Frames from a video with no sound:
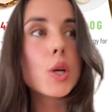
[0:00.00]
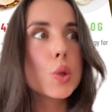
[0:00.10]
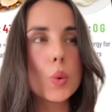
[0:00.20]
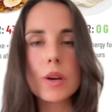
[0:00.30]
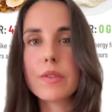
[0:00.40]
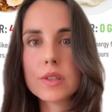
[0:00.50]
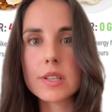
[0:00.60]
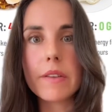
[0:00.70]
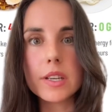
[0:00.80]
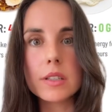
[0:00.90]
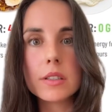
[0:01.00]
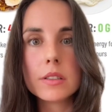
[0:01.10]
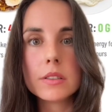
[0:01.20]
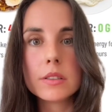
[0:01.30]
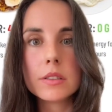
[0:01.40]
24/7,
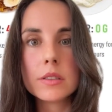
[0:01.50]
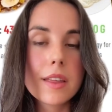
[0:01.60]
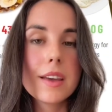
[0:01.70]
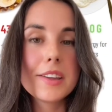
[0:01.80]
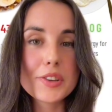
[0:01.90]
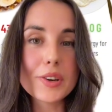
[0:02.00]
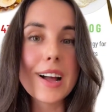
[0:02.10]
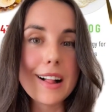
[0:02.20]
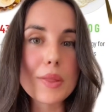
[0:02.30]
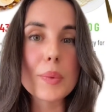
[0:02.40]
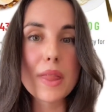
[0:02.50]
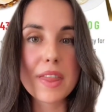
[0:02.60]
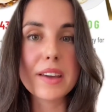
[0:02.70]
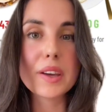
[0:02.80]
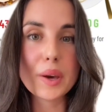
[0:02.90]
and your health will
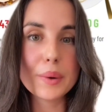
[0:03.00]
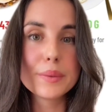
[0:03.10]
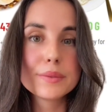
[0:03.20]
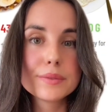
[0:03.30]
thank you.